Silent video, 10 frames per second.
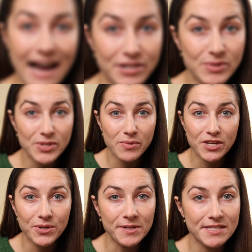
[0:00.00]
I know so
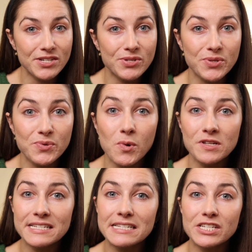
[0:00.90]
many yoga teachers who
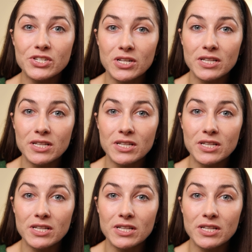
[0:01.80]
want to teach